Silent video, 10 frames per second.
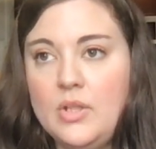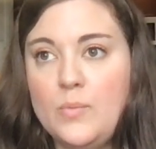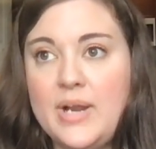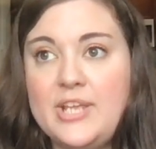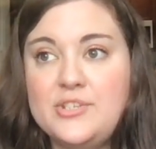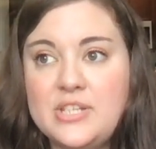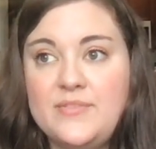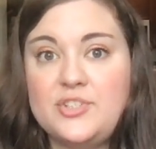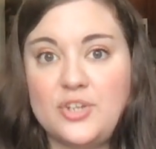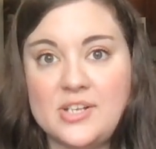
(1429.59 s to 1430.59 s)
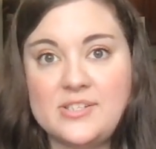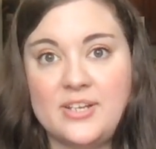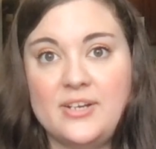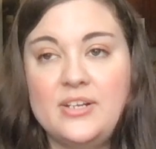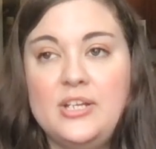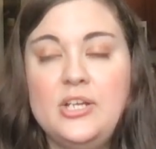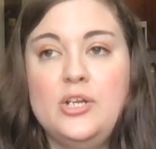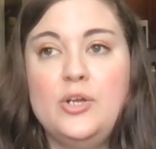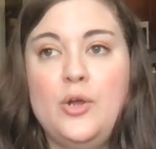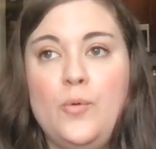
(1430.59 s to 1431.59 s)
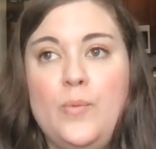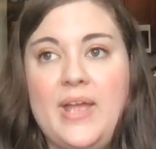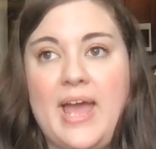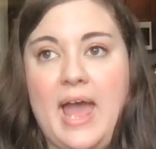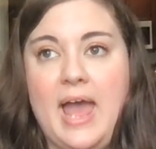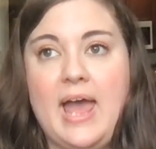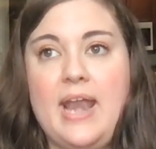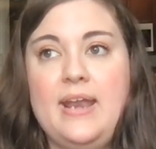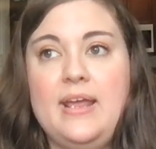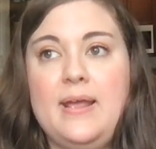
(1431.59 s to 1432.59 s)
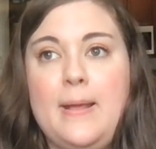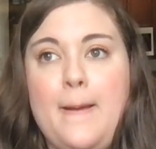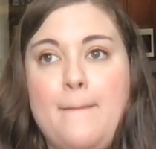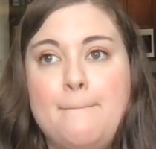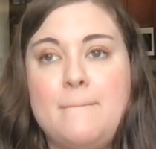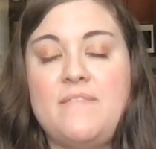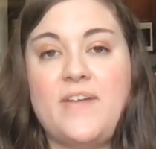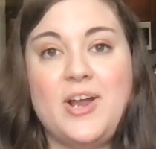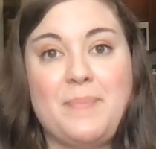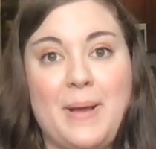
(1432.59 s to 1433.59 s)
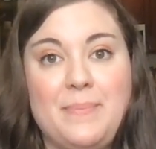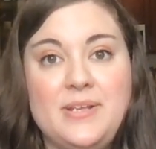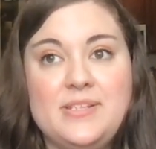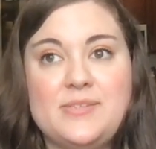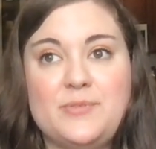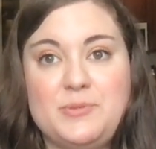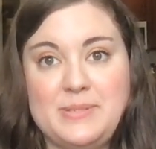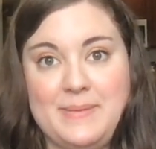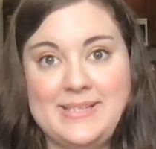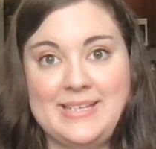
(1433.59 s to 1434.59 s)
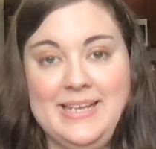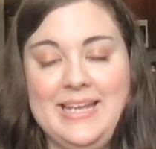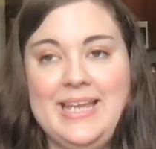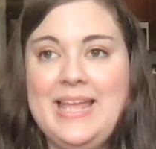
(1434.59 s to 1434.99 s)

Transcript: I used to live in Charleston, we had Fire Poppies, which was amazing.